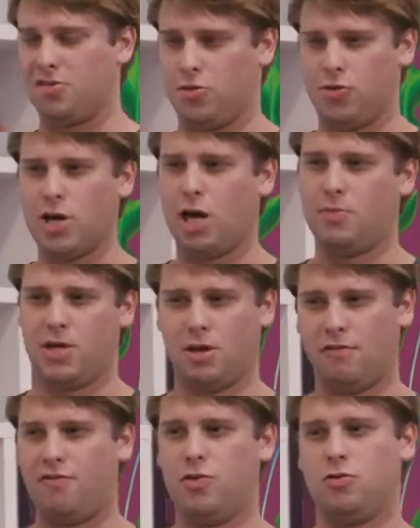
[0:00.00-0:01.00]
So you got to be in
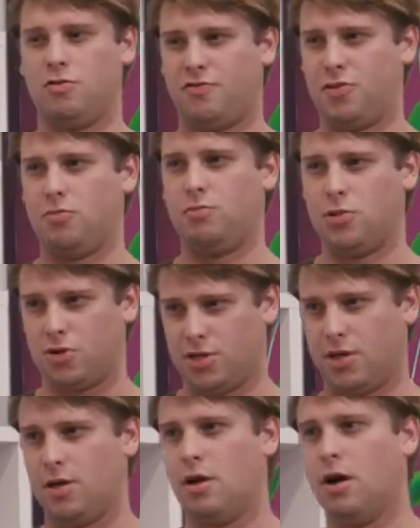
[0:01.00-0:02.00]
a few
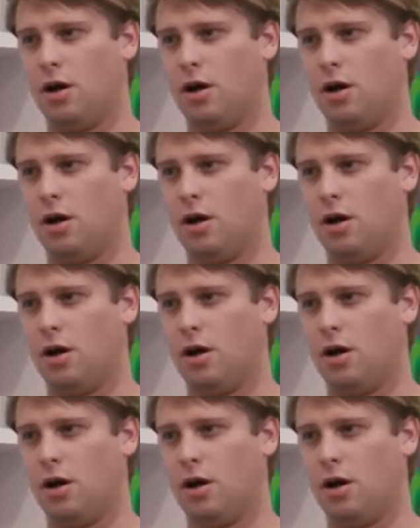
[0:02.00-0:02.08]
million